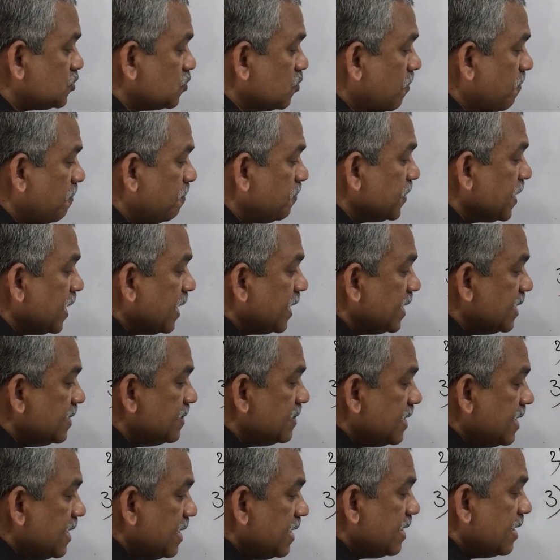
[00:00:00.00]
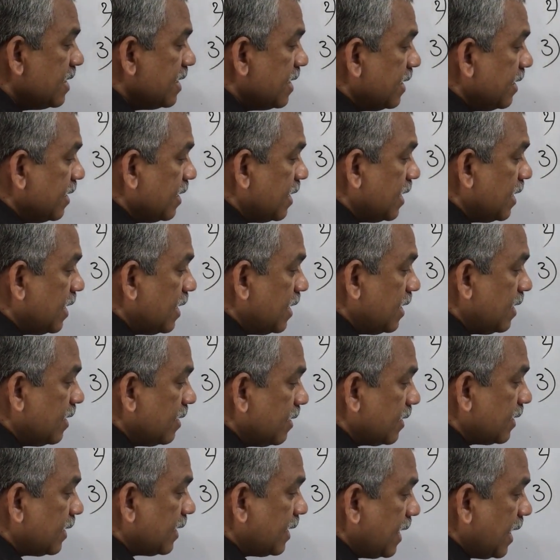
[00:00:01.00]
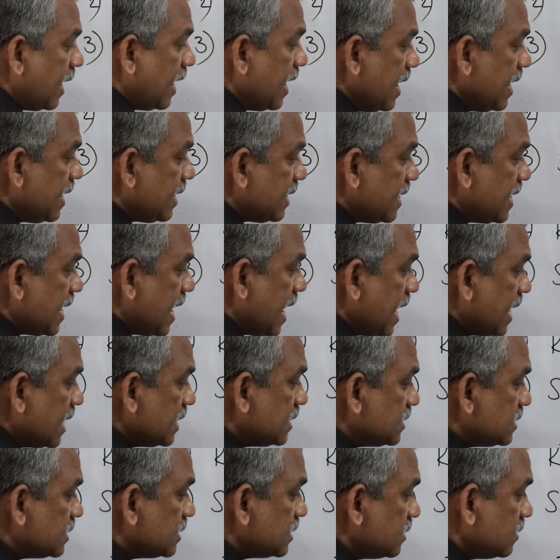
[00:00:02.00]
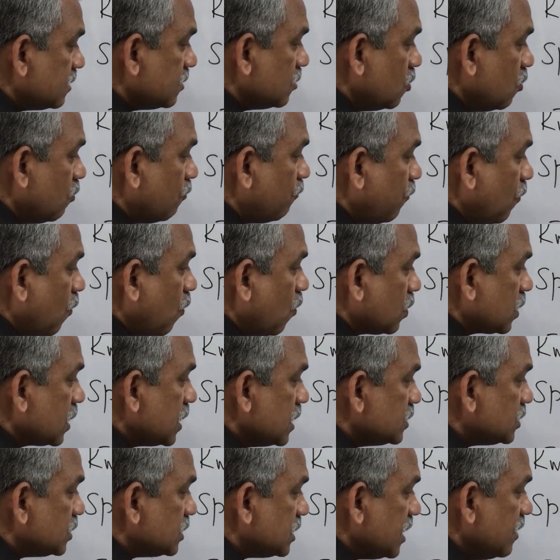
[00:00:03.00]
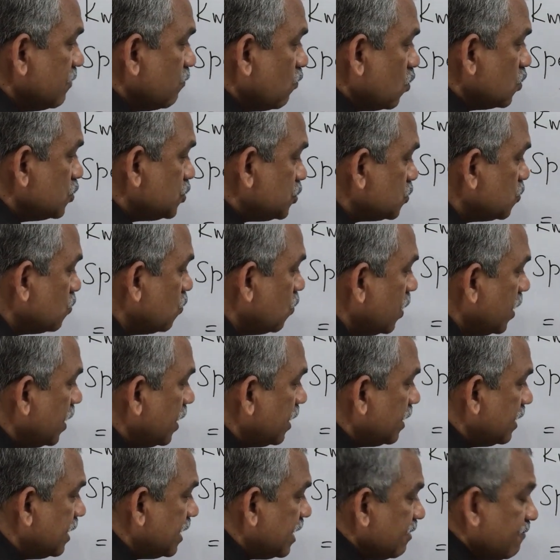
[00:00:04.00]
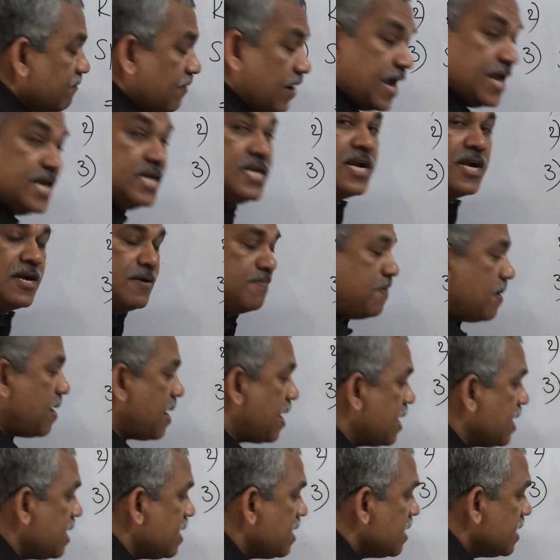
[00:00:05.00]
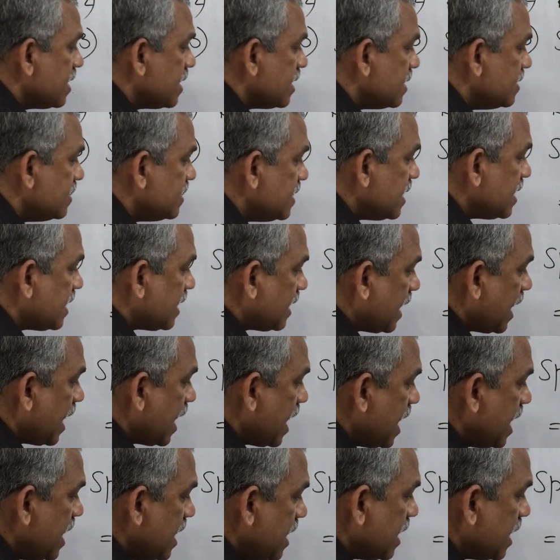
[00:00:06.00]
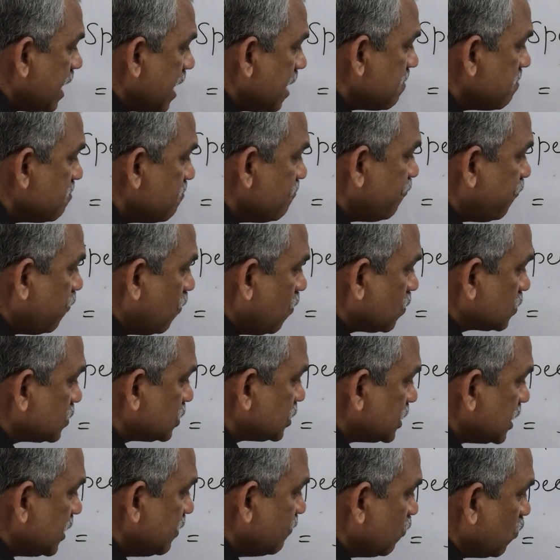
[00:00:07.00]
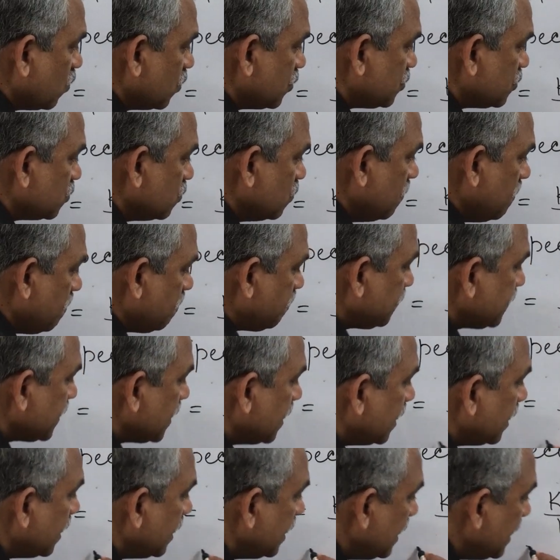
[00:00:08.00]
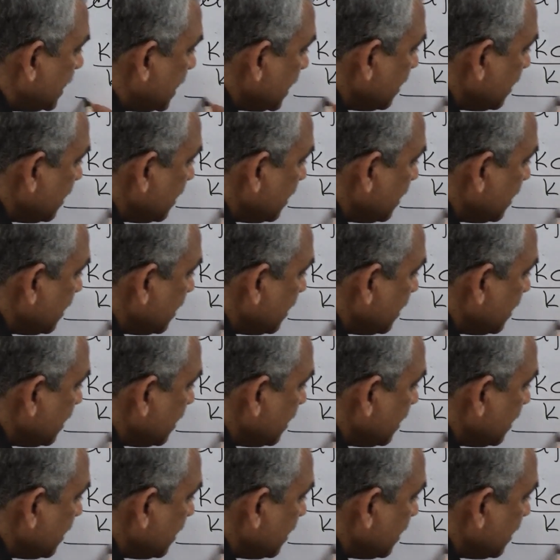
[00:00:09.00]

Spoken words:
to the K-cat for CO2 divided by the Km for CO2